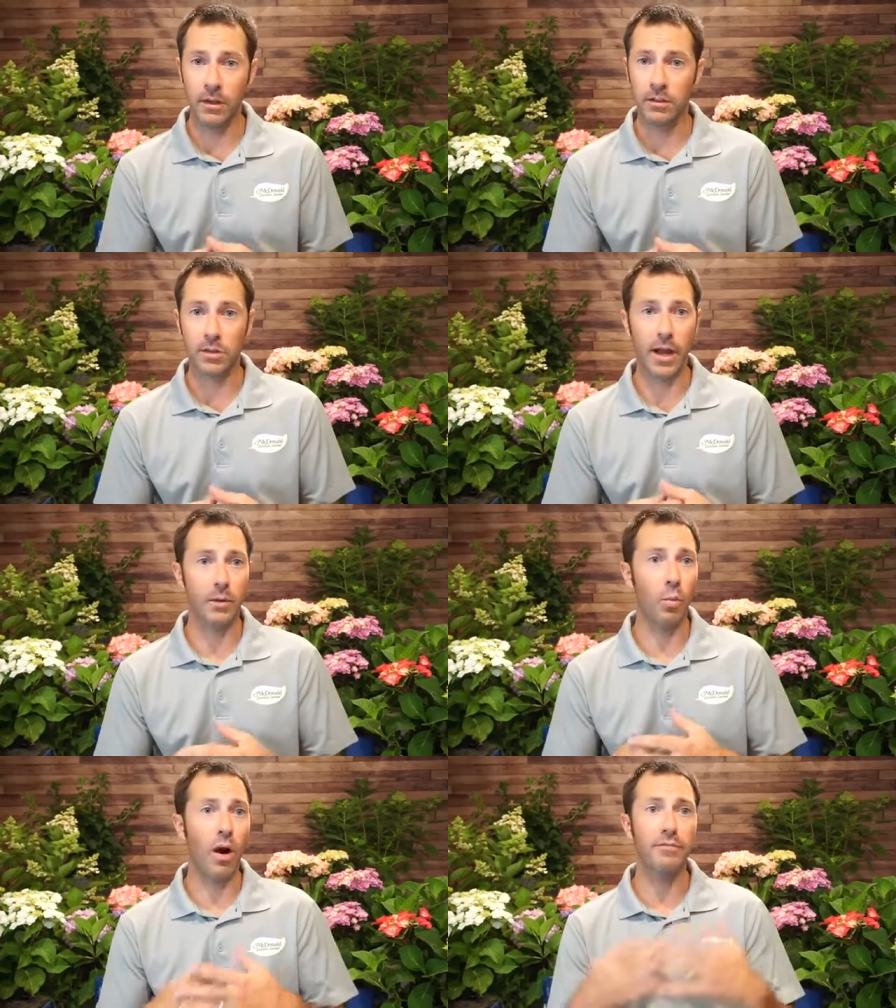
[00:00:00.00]
It's
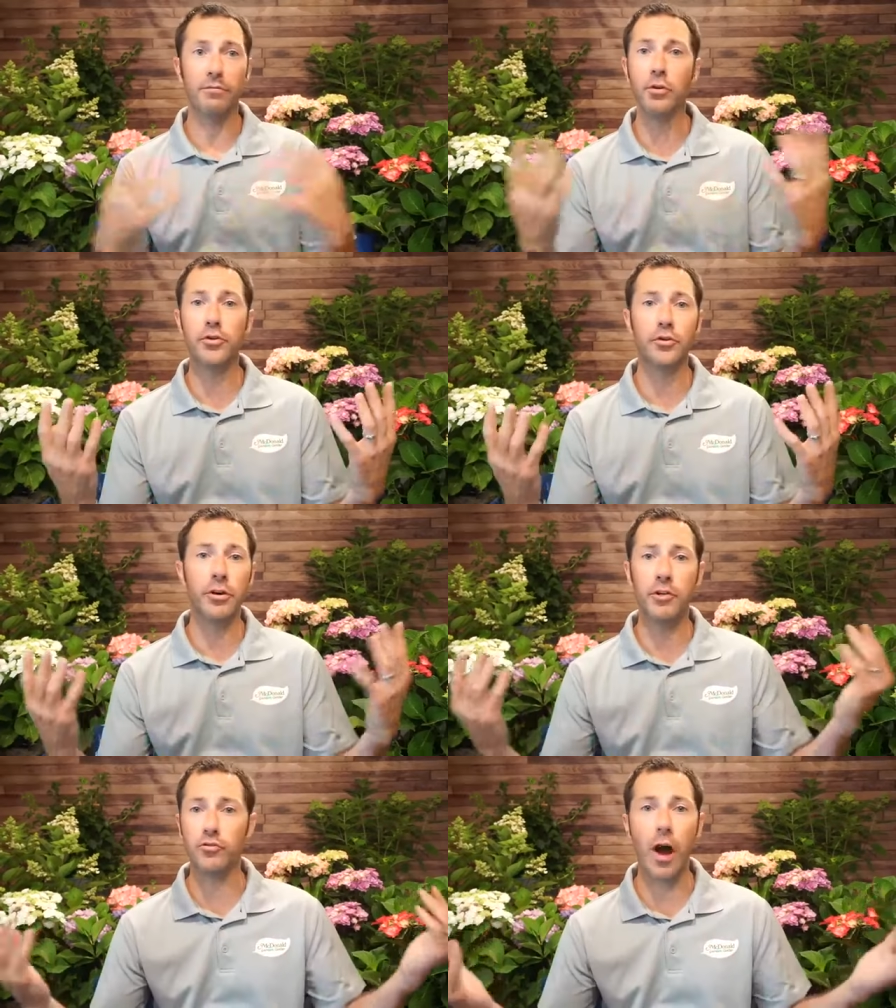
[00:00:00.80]
like why fruit
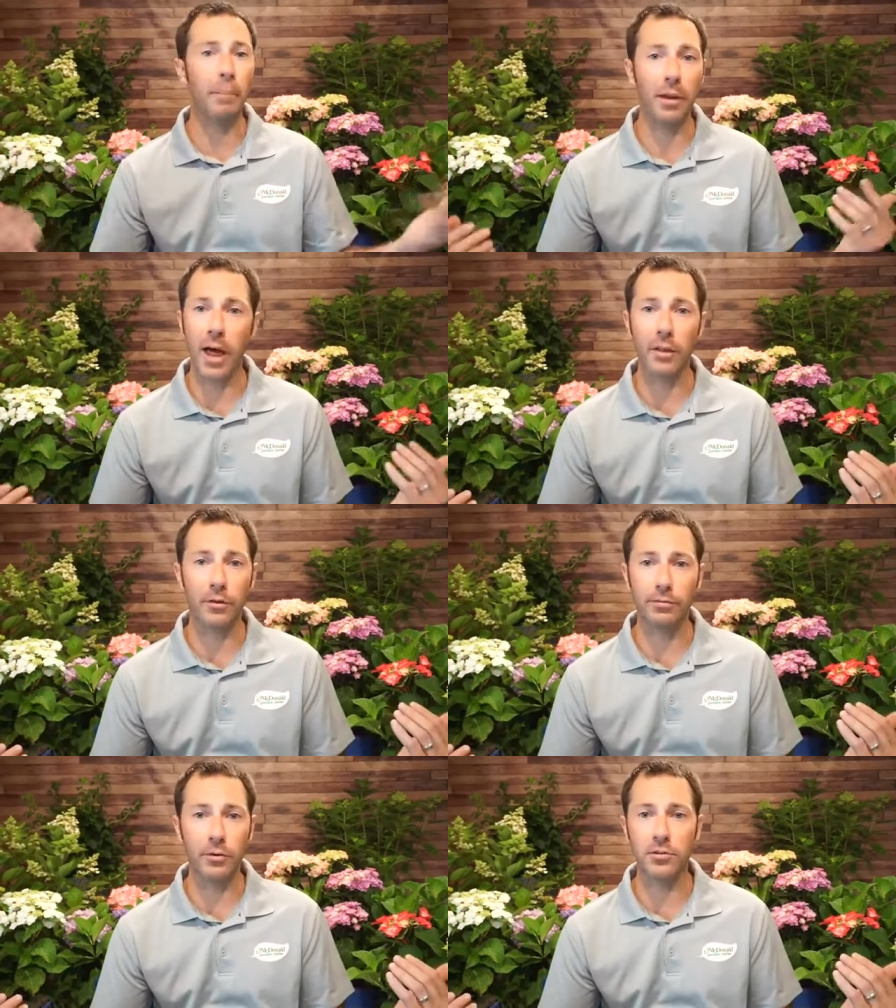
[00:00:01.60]
trees drop a lot of
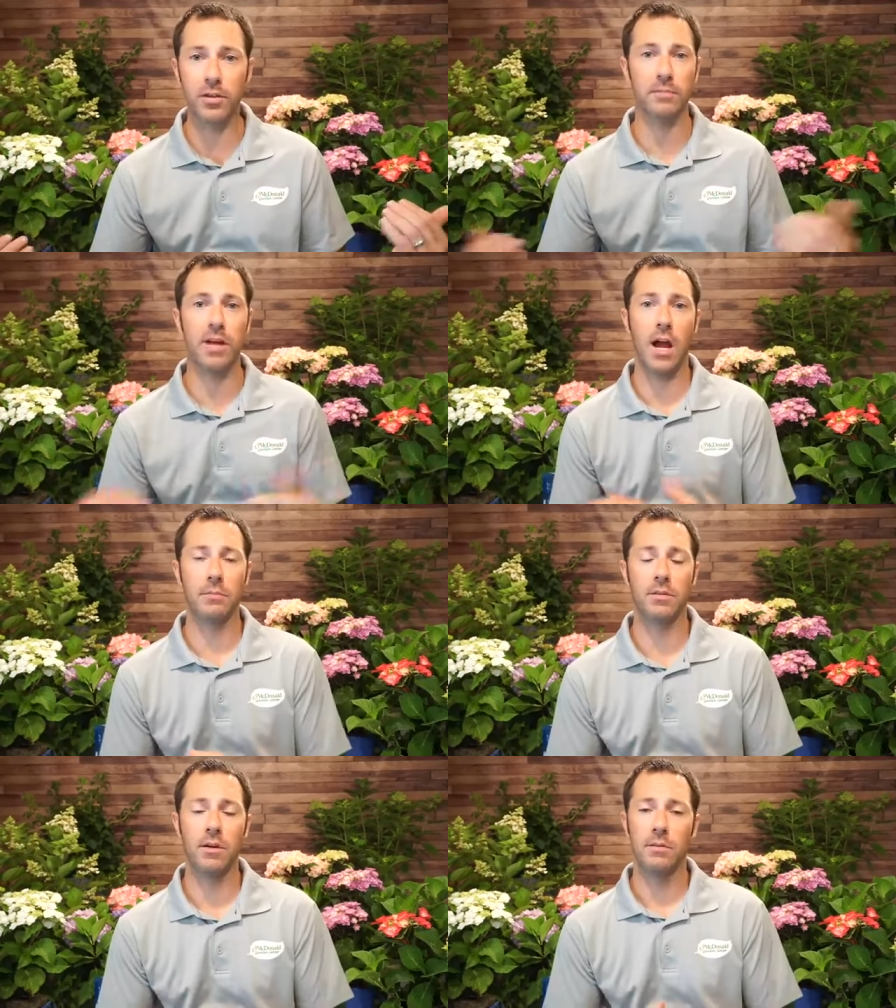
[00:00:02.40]
their fruit
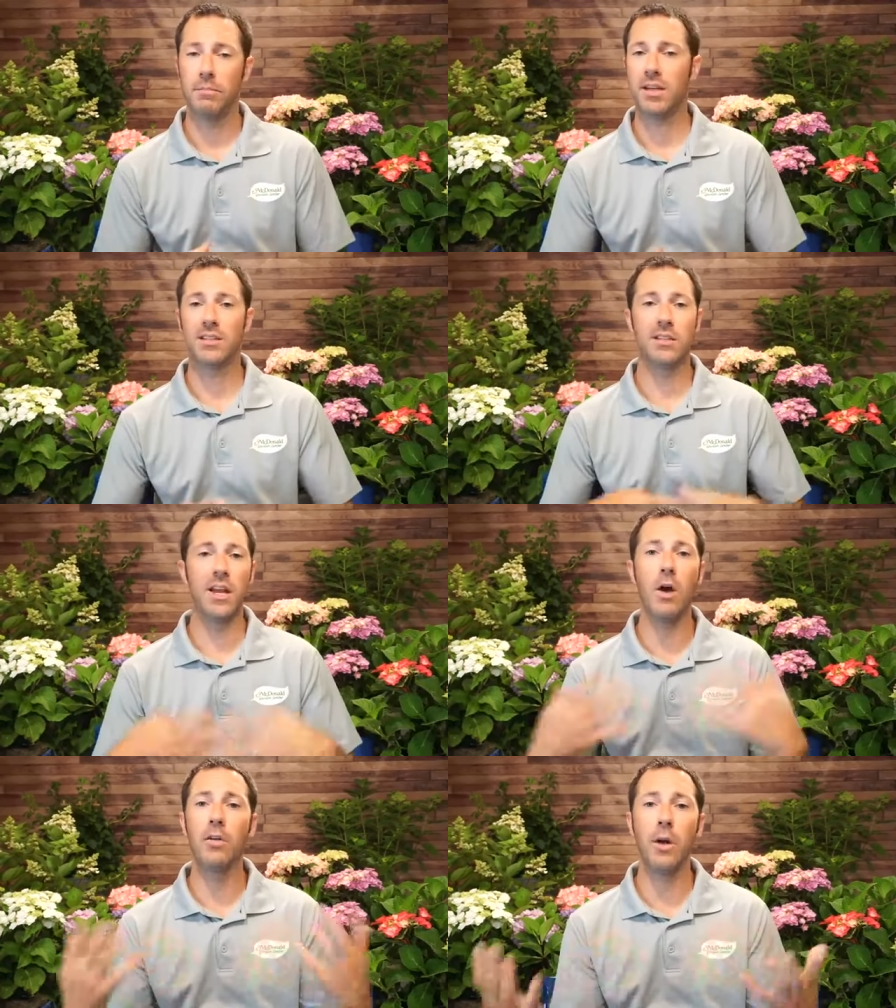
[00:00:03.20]
sometimes because
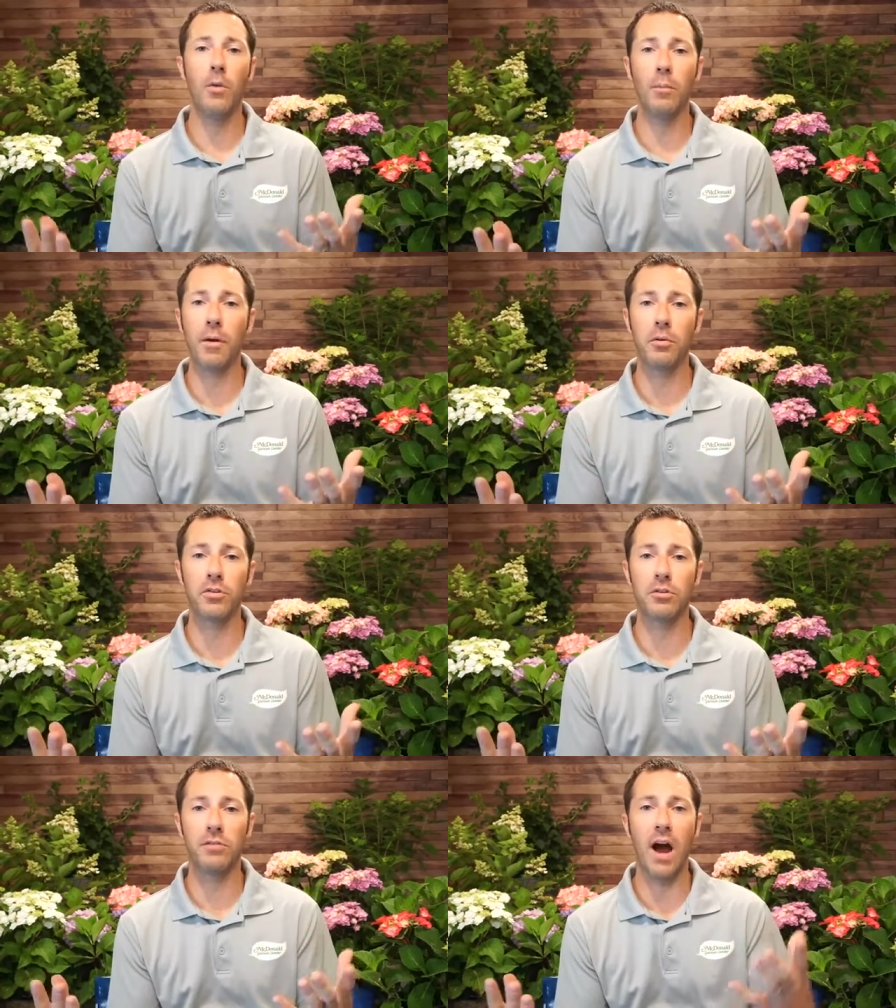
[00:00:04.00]
they know they won't be able to
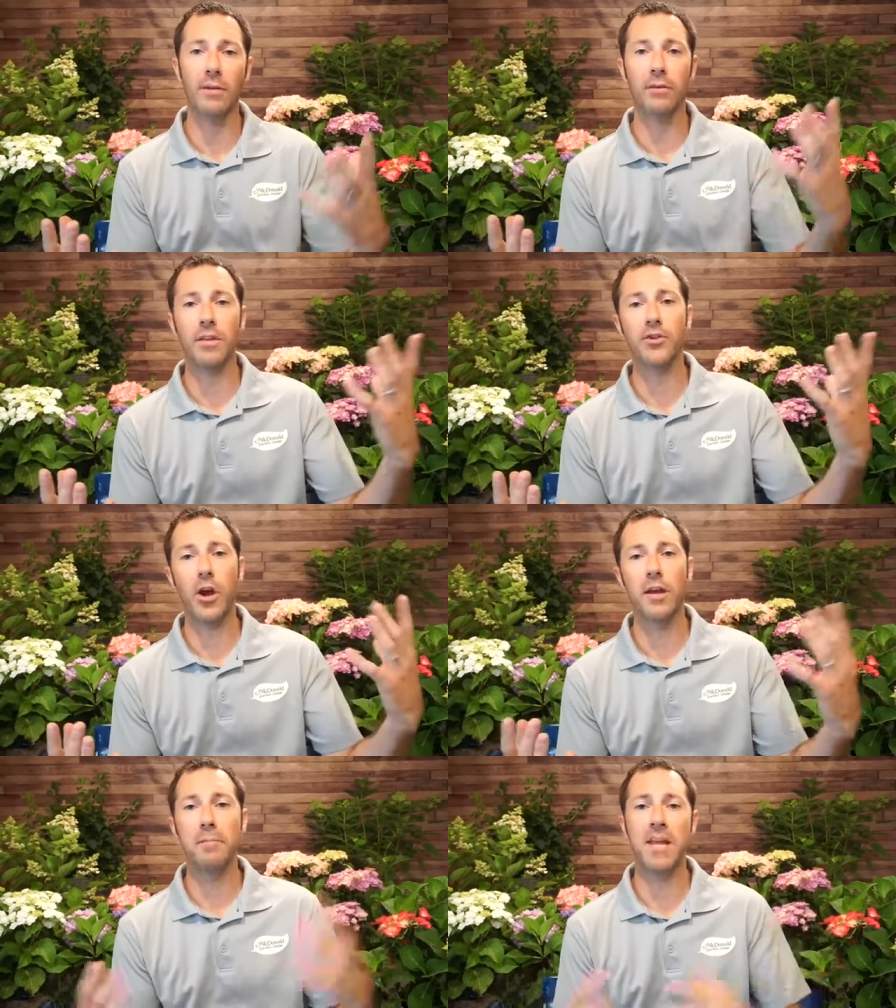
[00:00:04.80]
survive if they
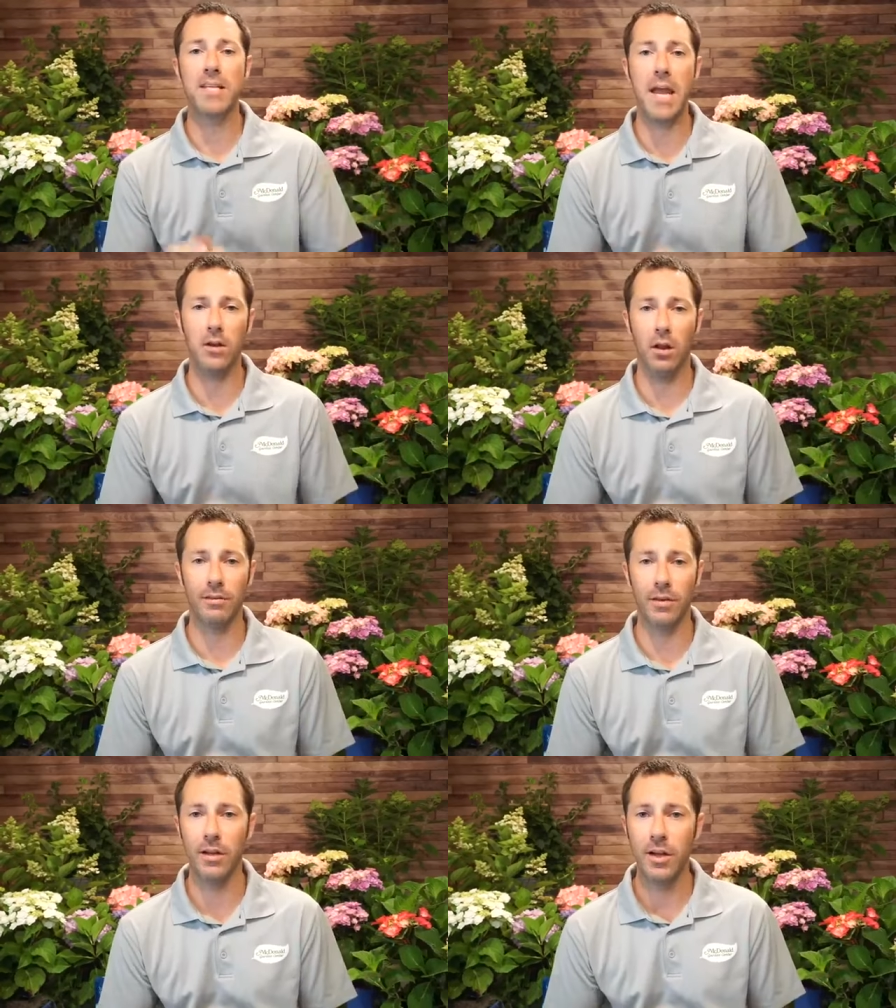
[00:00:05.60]
try and maintain all
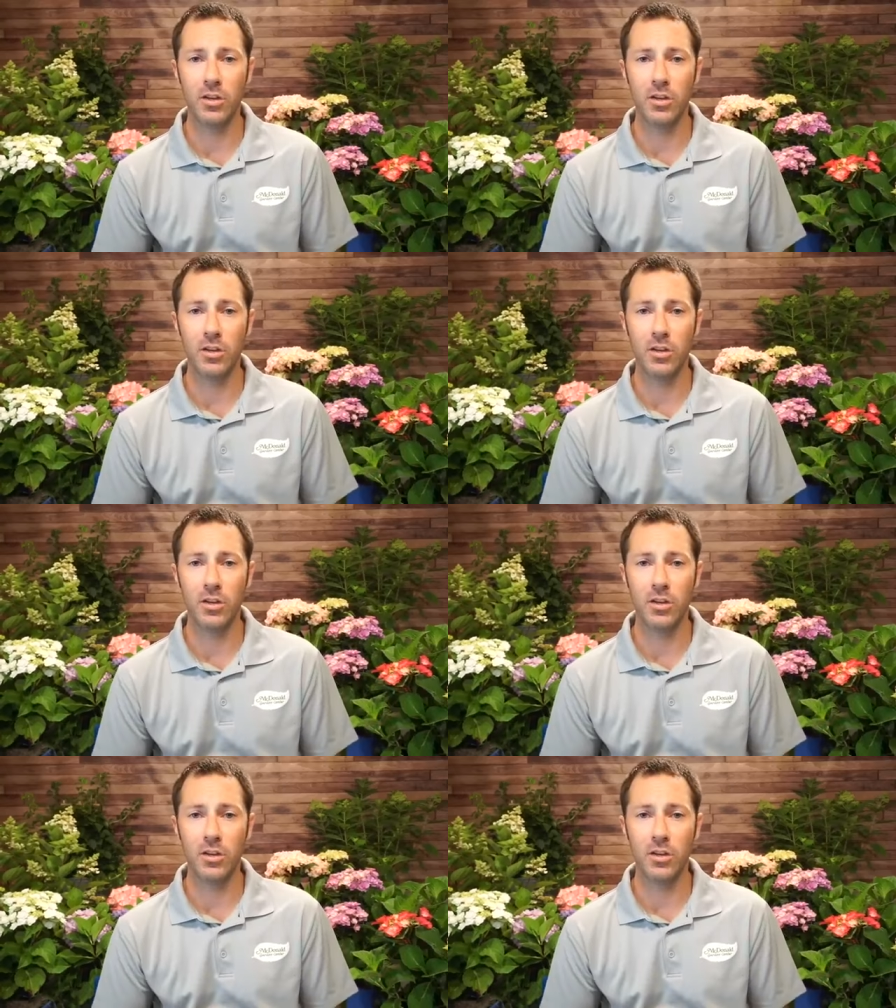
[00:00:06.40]
of it.